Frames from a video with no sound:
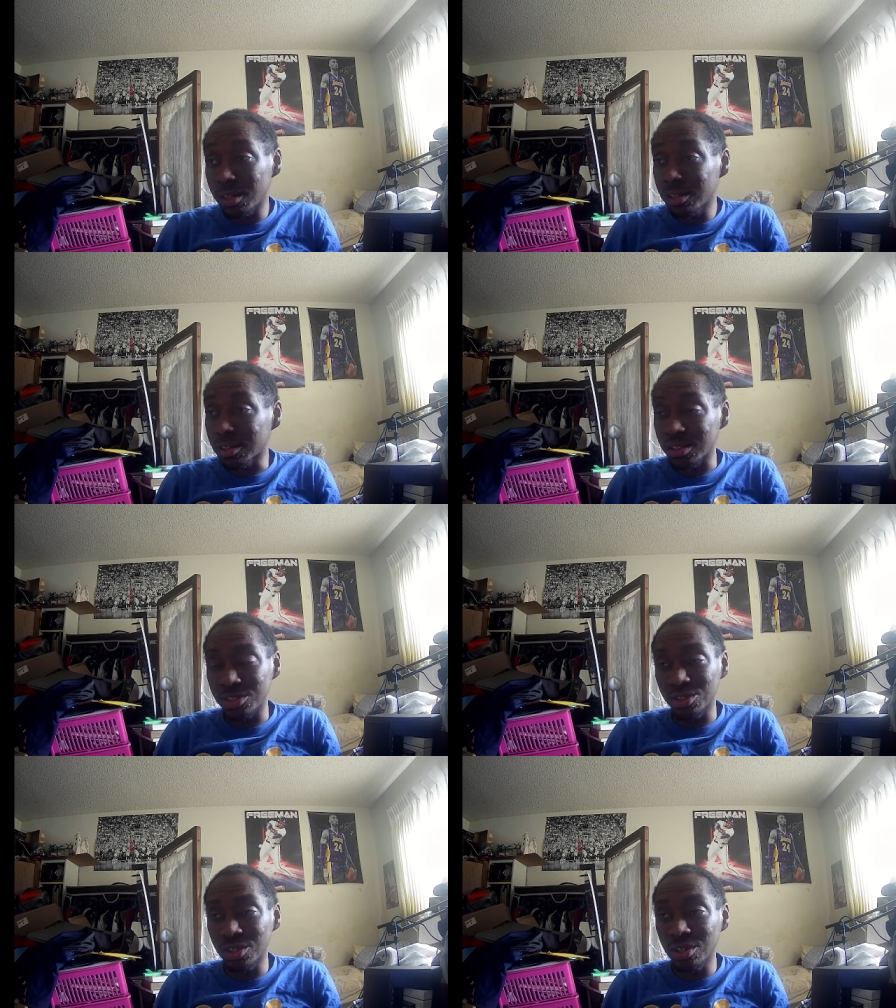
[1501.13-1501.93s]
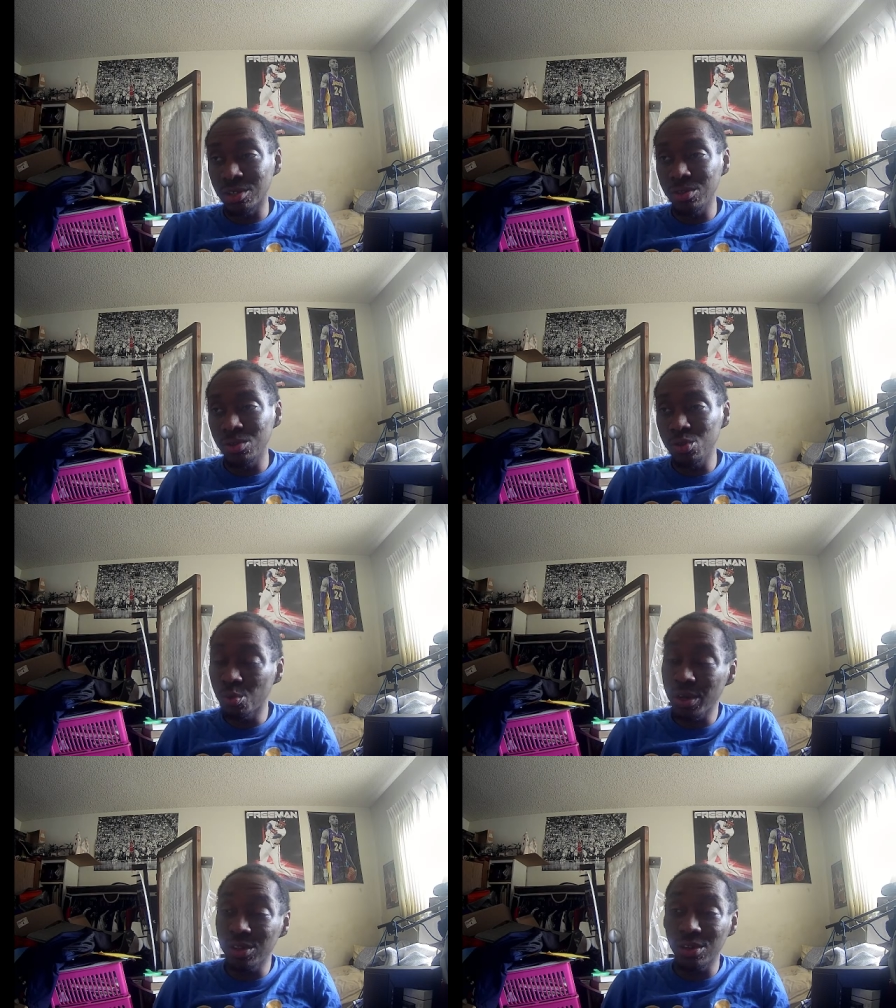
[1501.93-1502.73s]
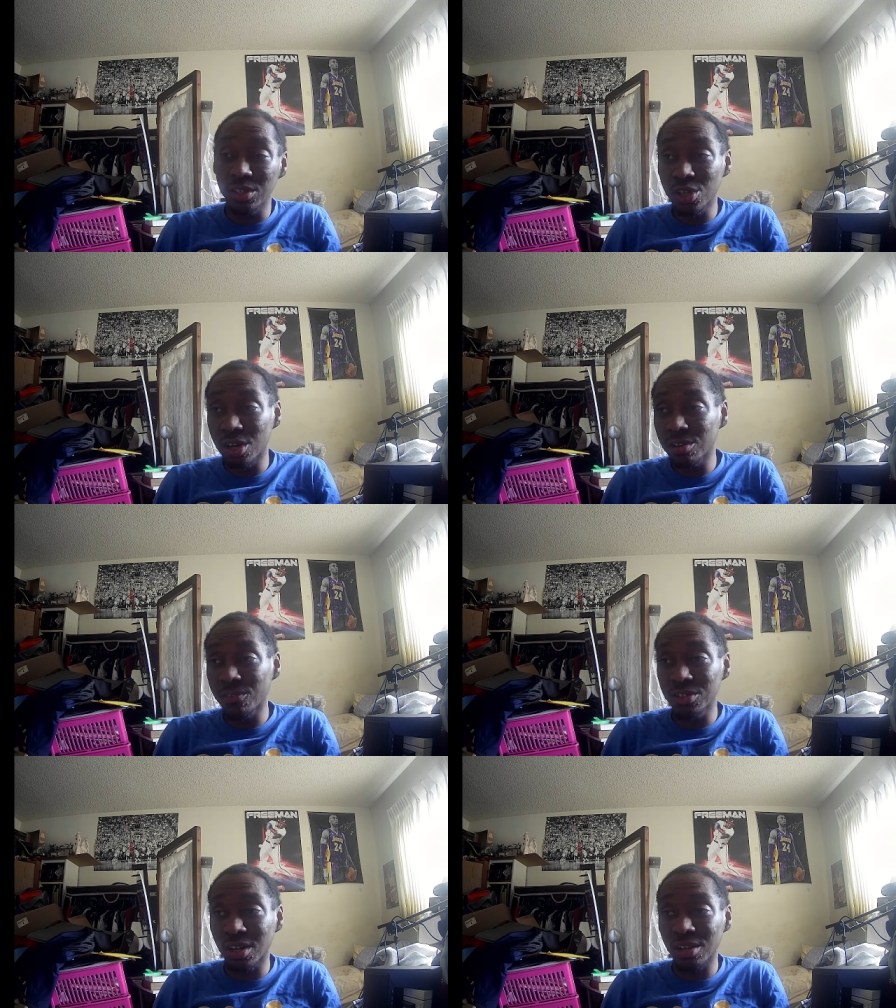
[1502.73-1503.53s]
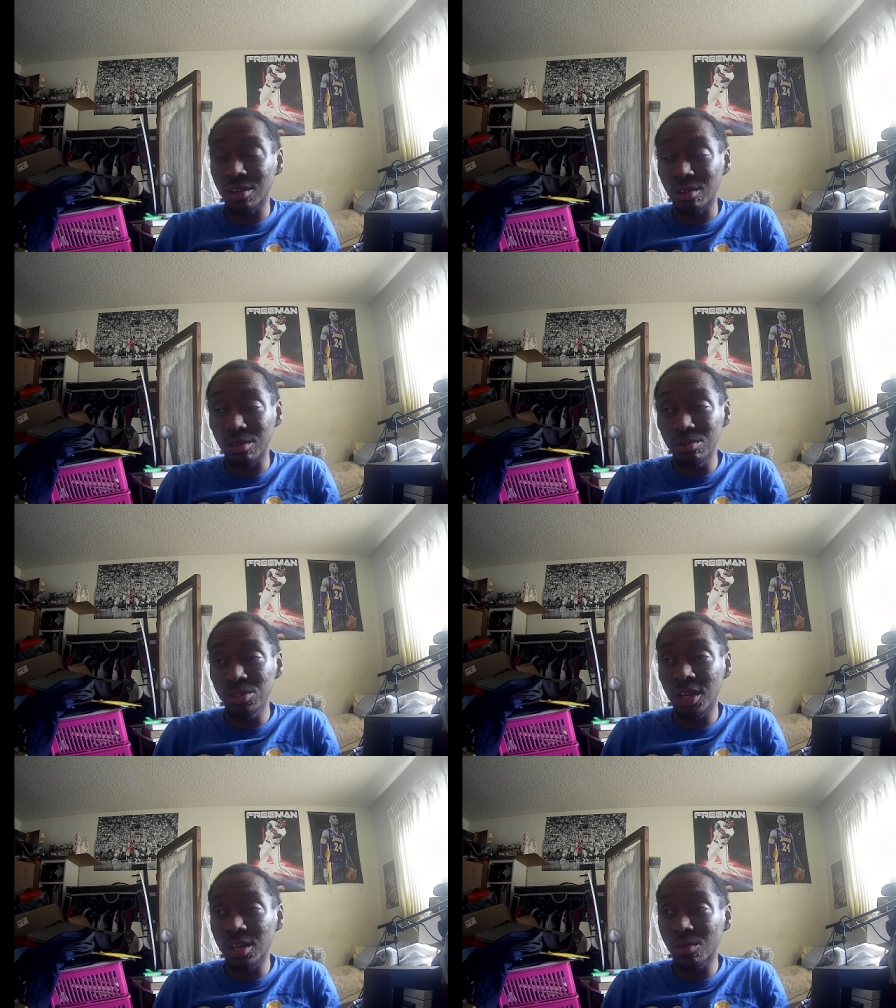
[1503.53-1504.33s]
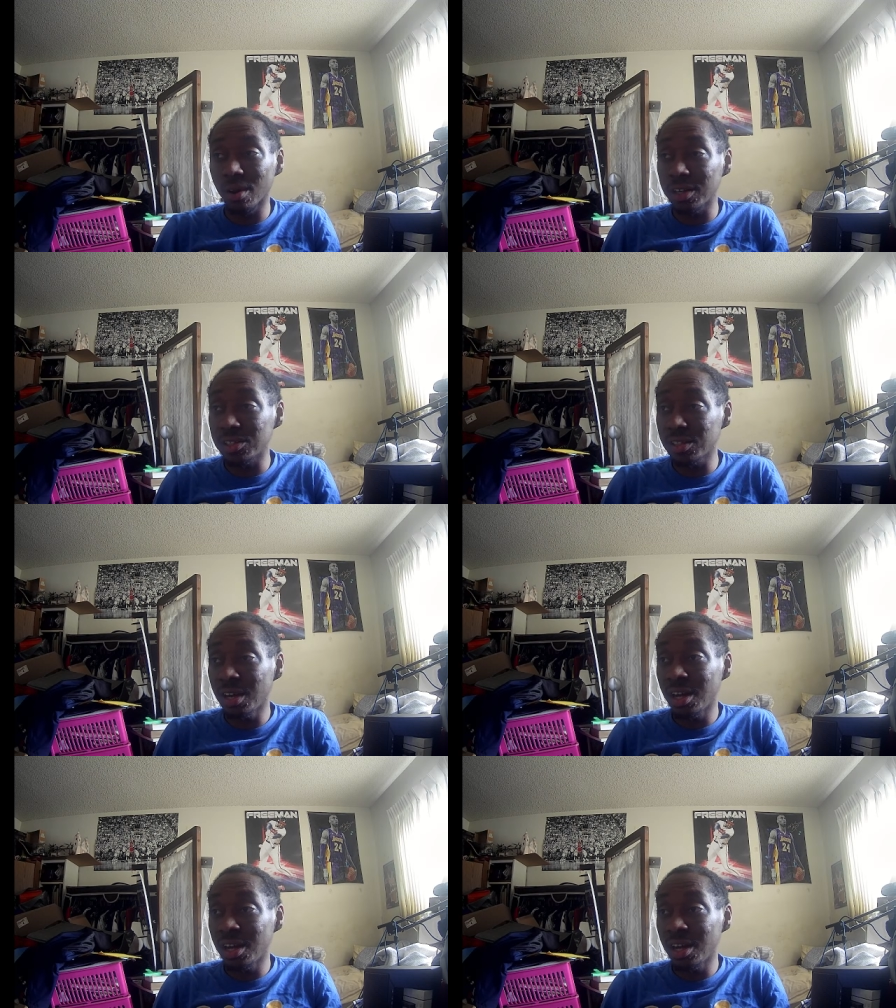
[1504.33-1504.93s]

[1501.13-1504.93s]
Because you're going to lose, whether it's controversial or not, you're going to lose Declan Rice.